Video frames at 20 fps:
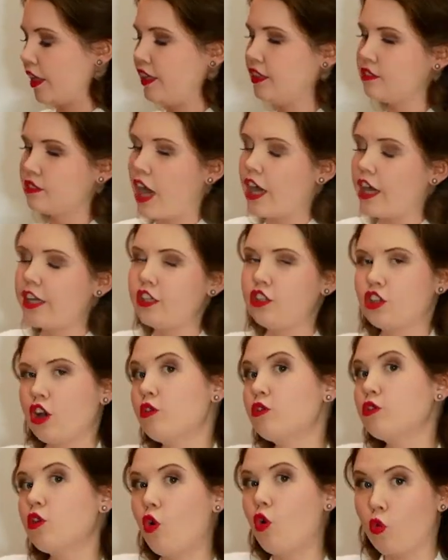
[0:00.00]
I don't
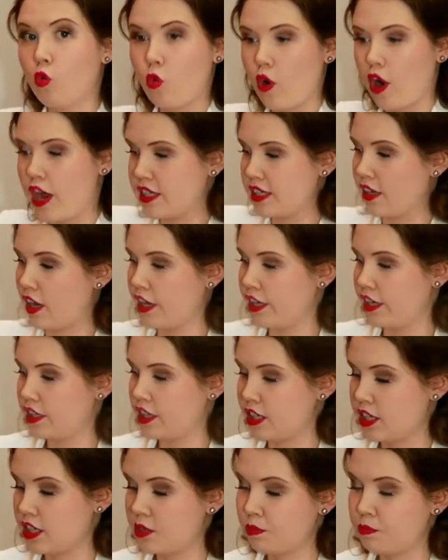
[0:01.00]
always like to
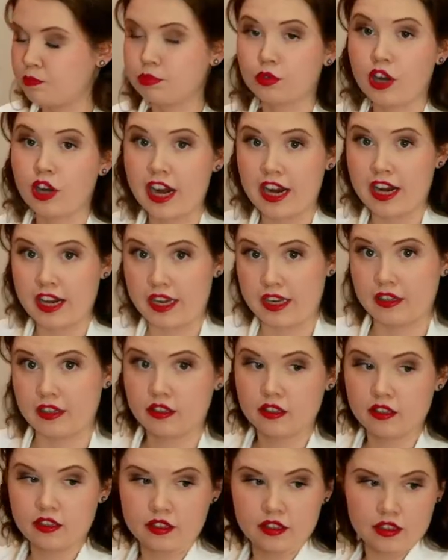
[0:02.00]
spray
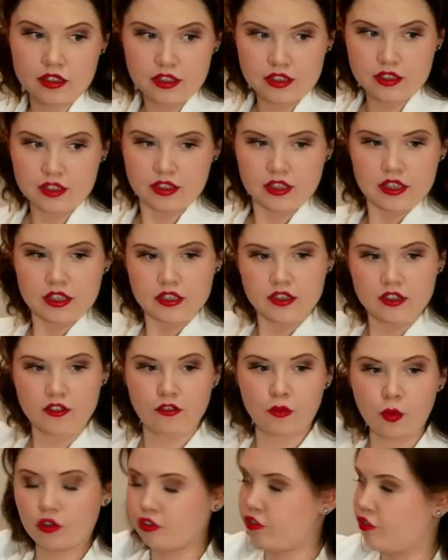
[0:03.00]
the
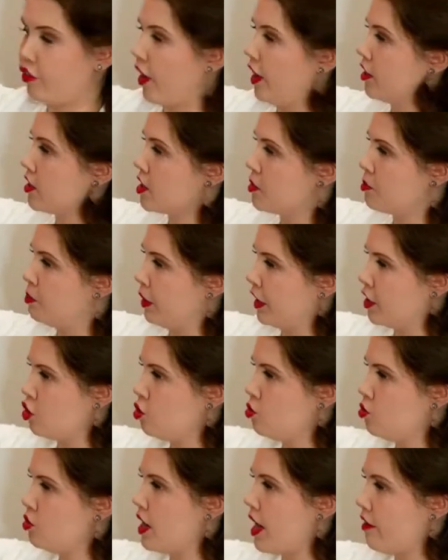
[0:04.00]
wool felts because
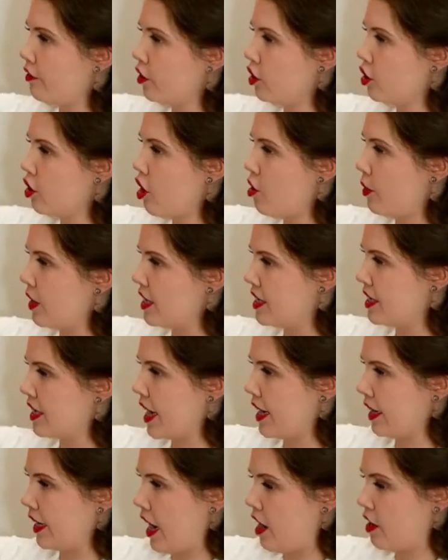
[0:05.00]
you never know
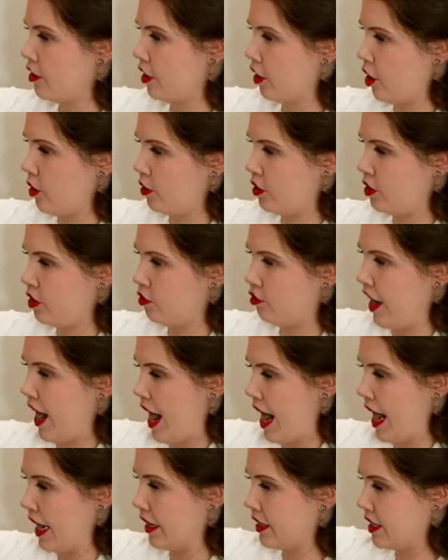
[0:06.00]
exactly how they're going to
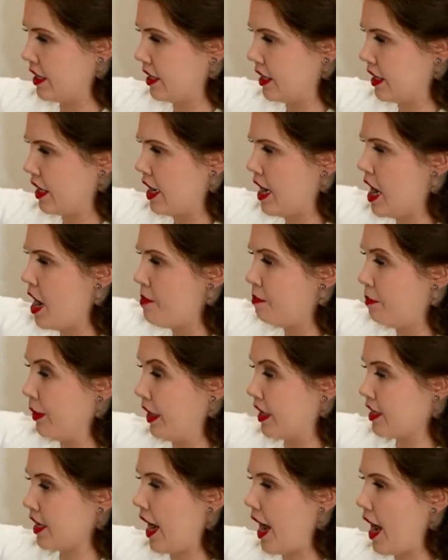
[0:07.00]
react. Because
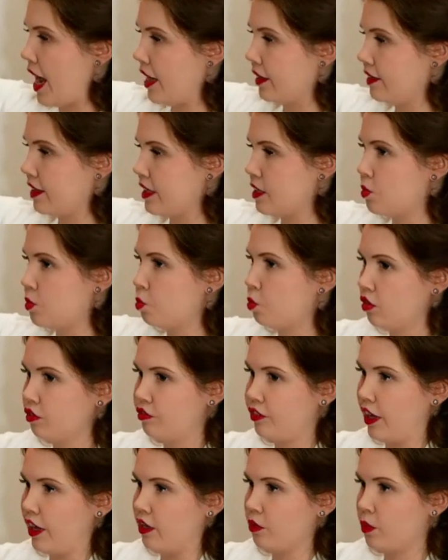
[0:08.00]
I had this wool
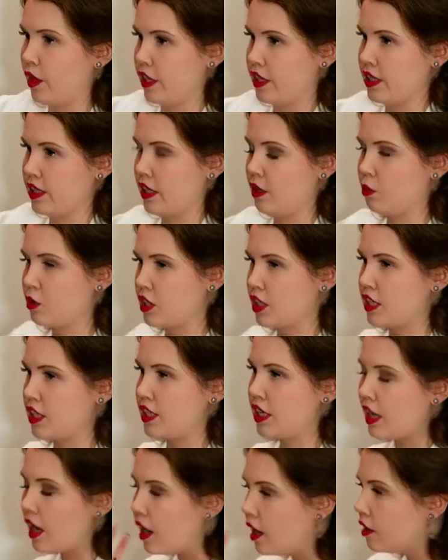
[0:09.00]
felt once and it was this
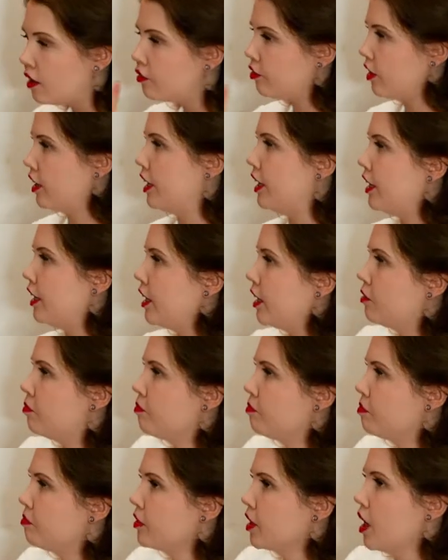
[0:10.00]
lovely
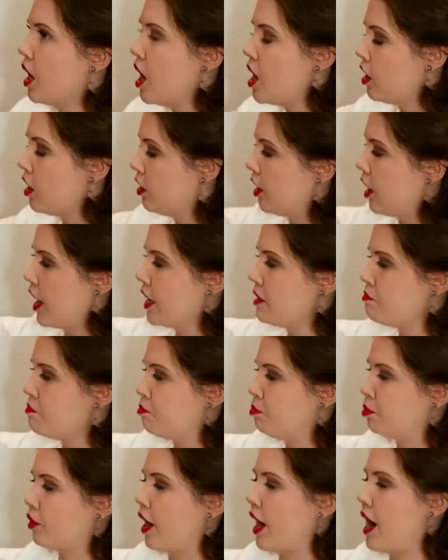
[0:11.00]
light
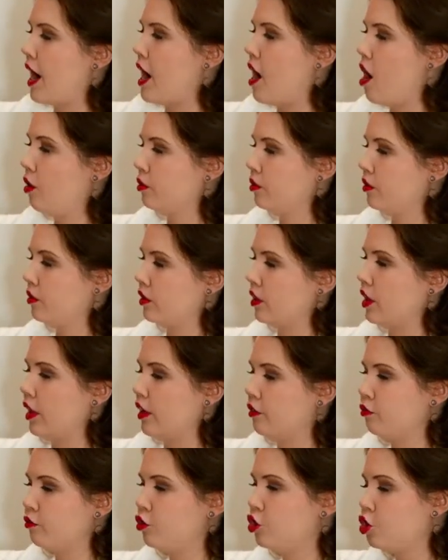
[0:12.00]
brown kind of
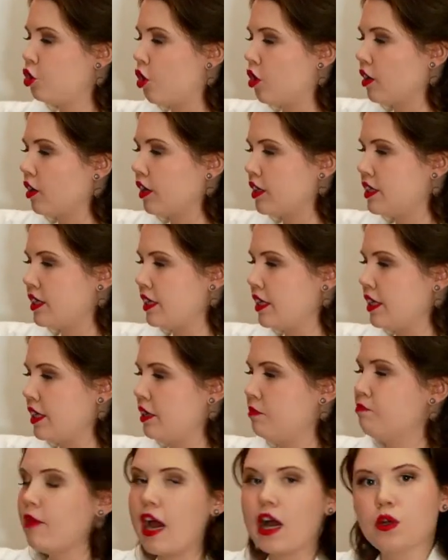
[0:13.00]
chocolatey
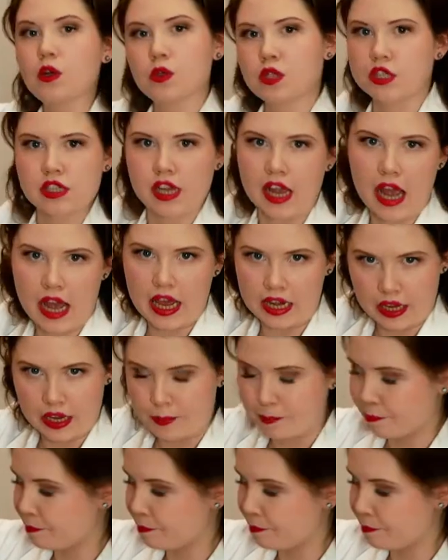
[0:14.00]
mouse color